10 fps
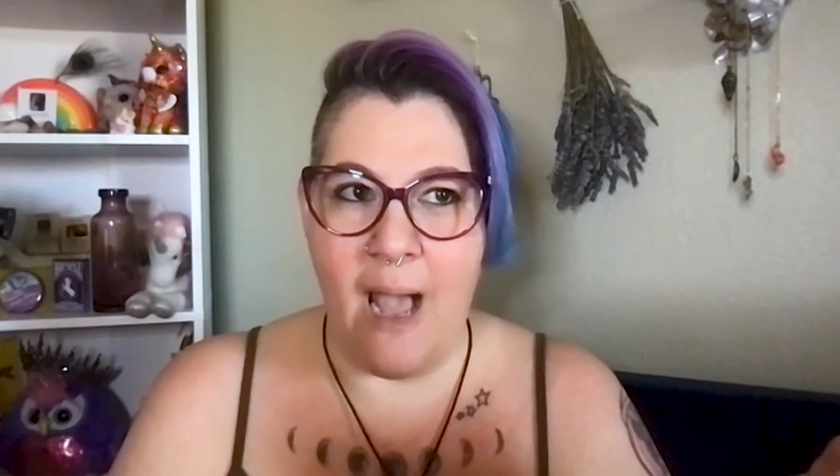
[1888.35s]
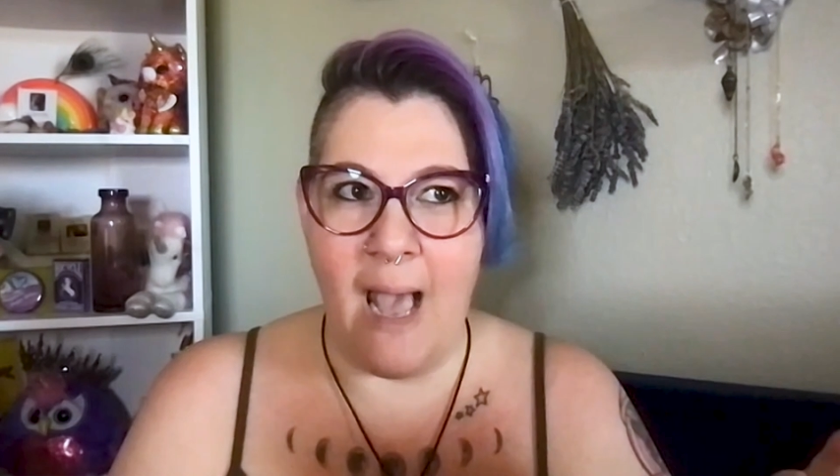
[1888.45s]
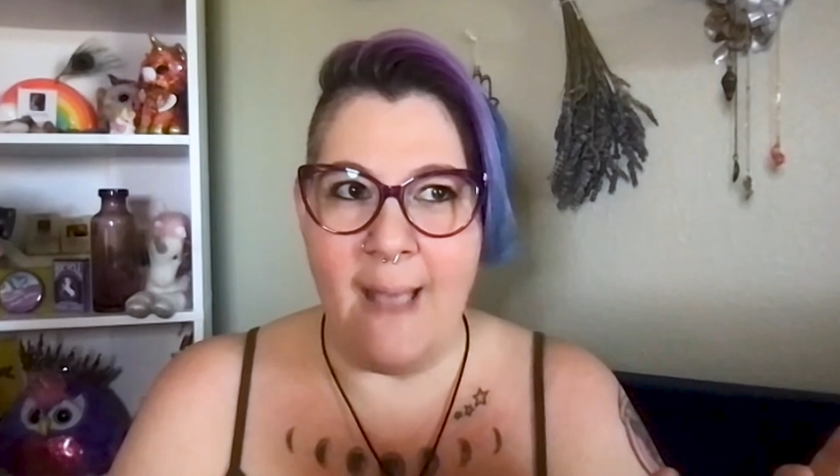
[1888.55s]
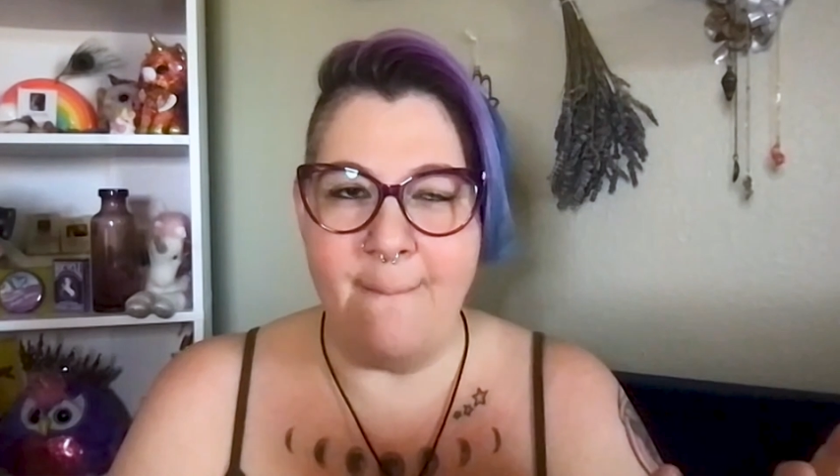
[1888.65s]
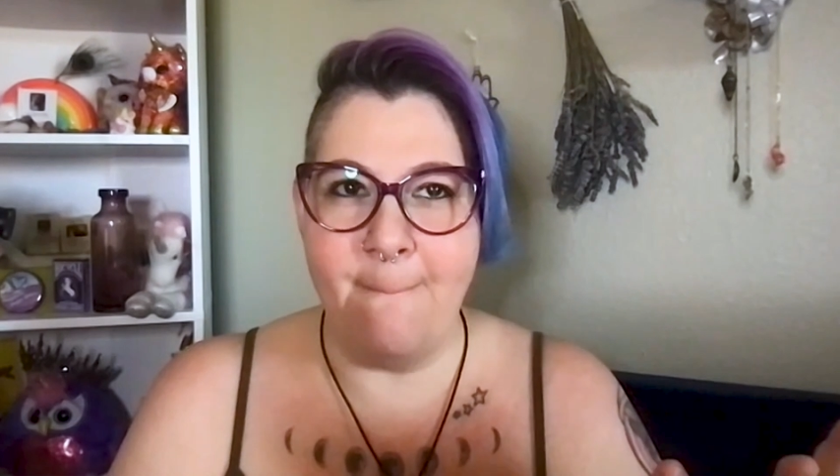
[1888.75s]

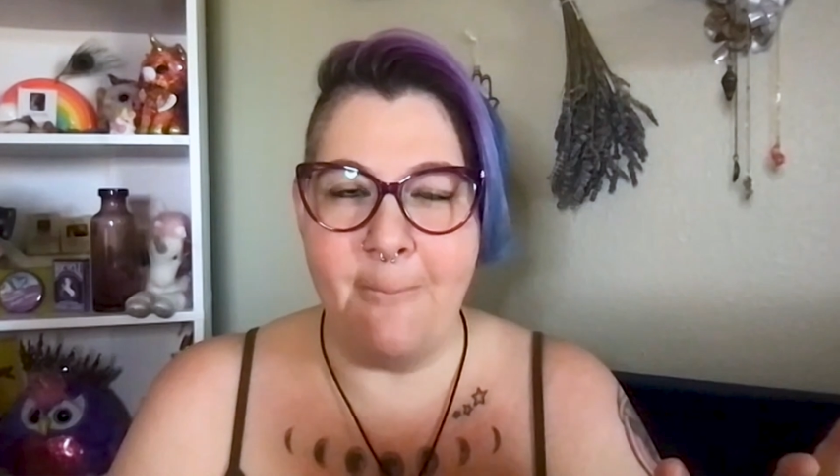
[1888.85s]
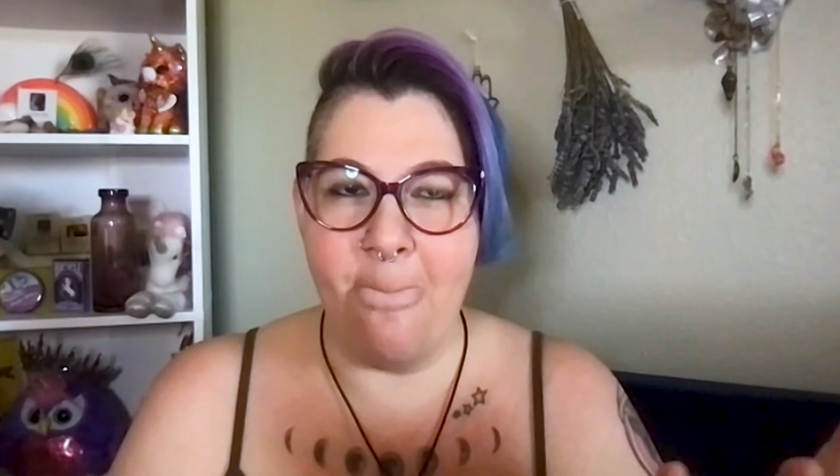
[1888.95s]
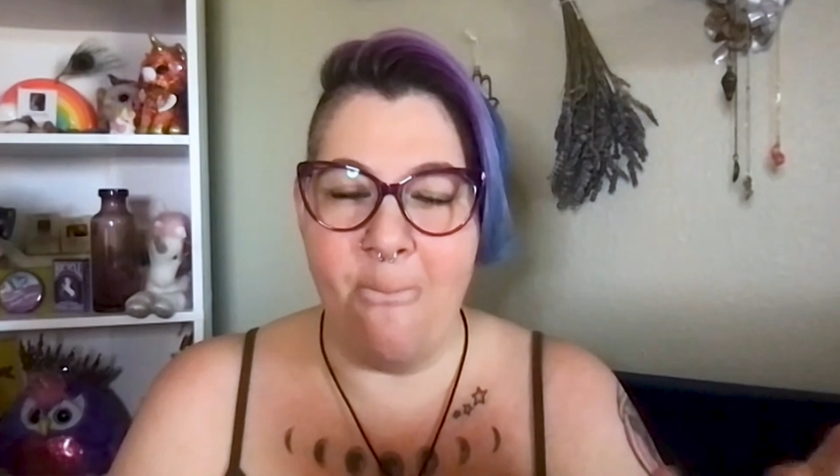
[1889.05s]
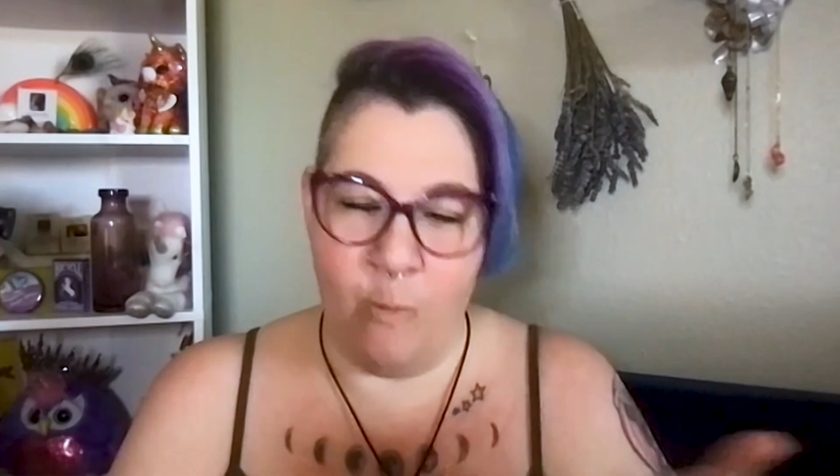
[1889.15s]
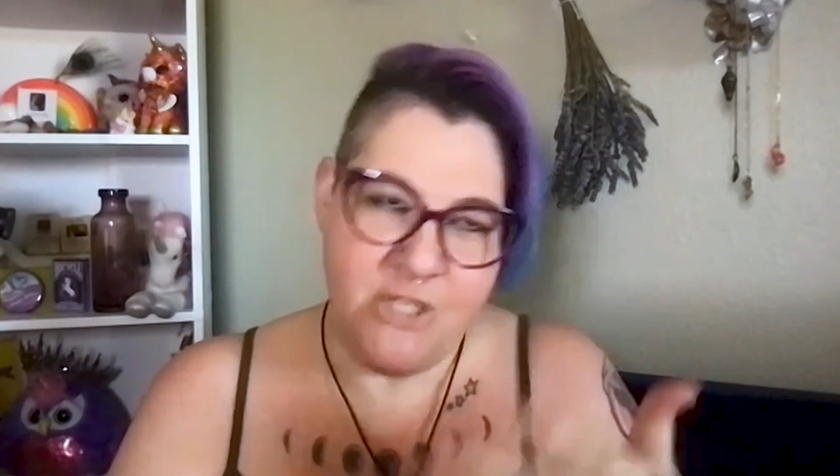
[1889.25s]
And
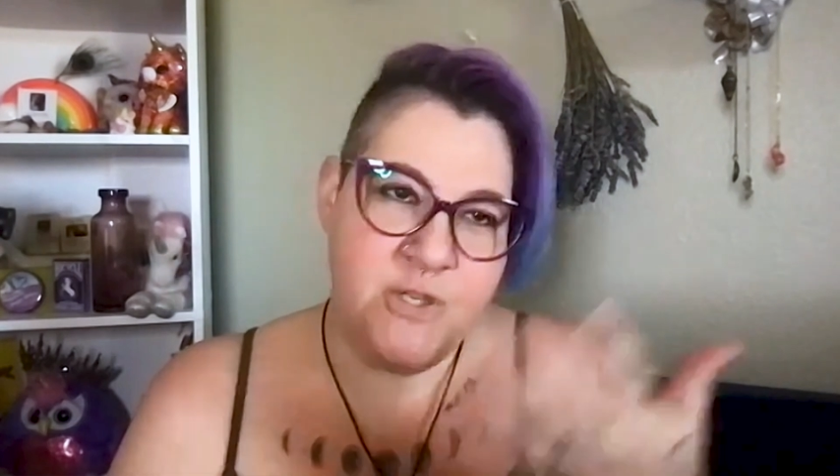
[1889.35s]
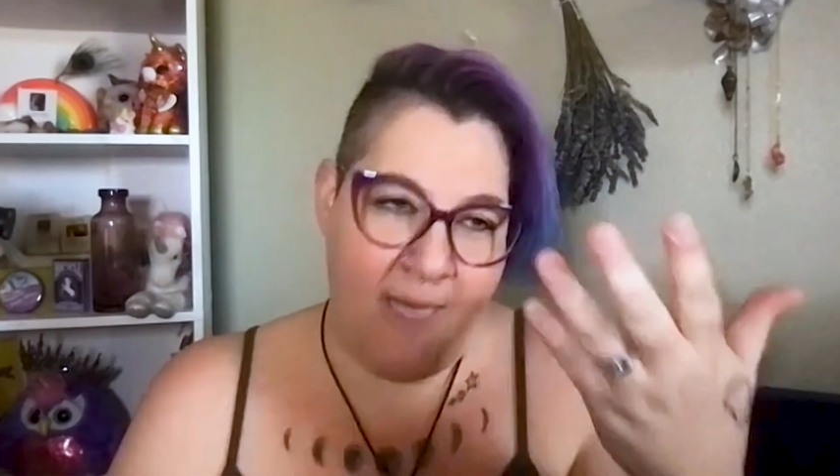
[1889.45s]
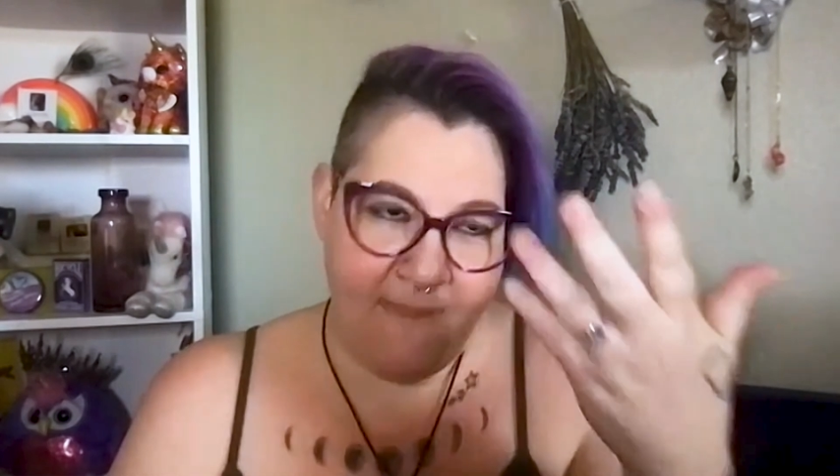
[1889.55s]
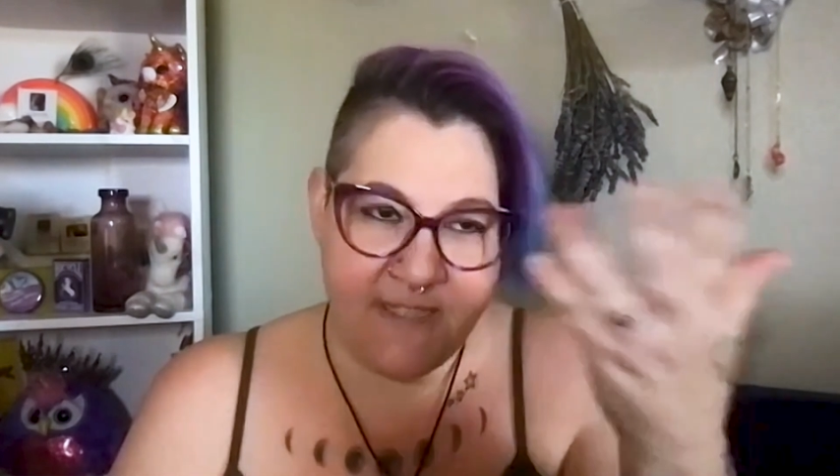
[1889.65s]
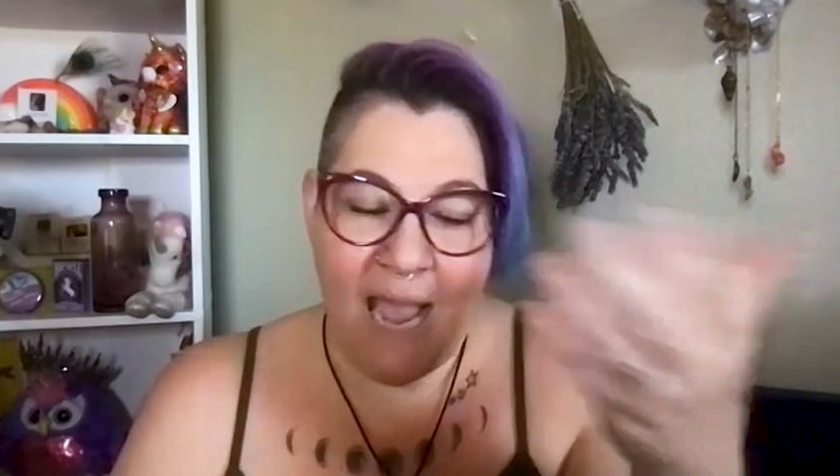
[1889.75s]
which
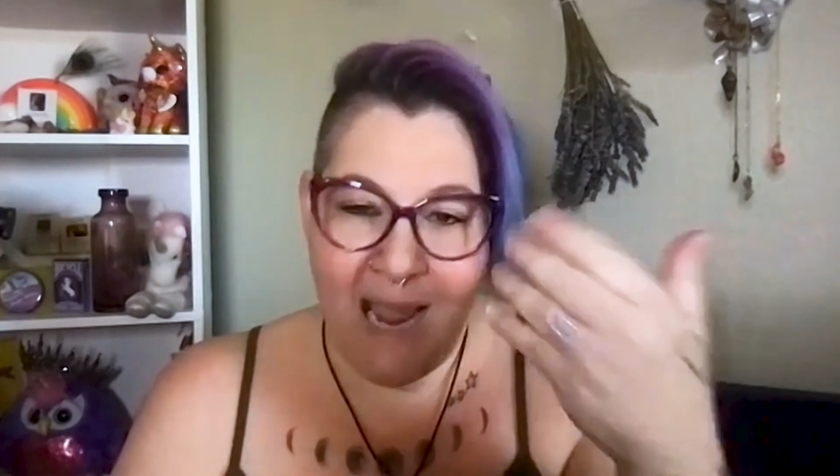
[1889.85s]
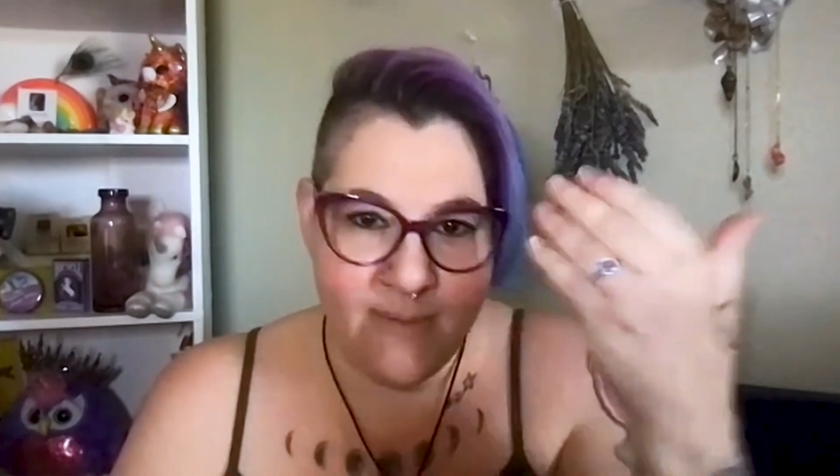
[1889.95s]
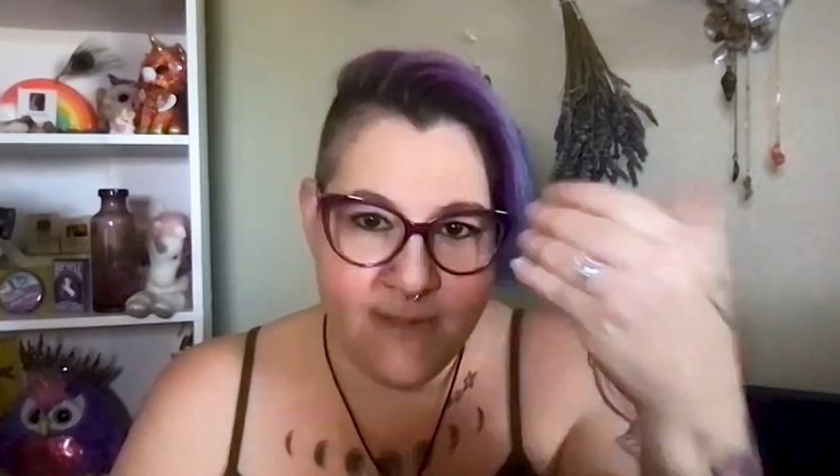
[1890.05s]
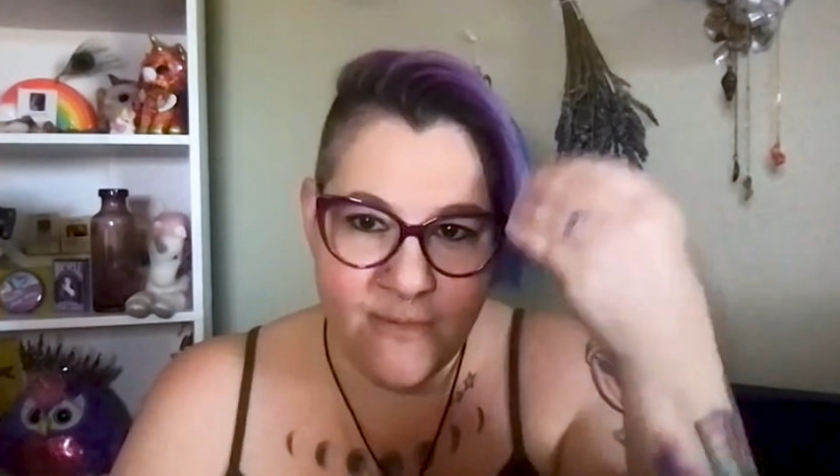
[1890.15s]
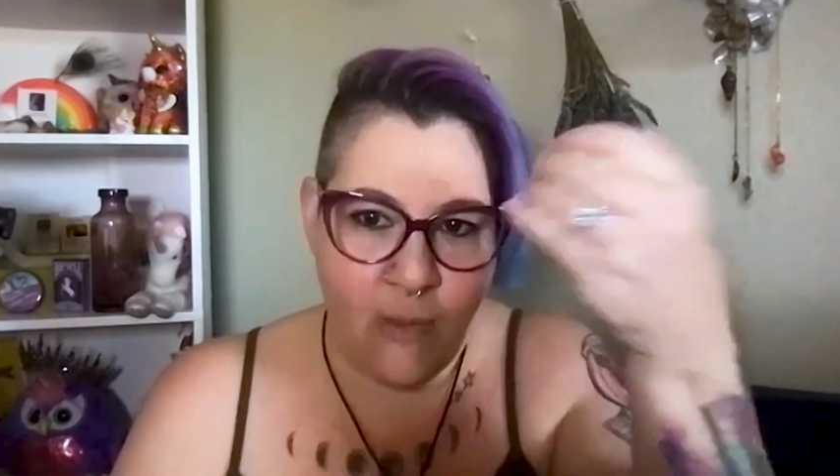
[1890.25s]
at the time,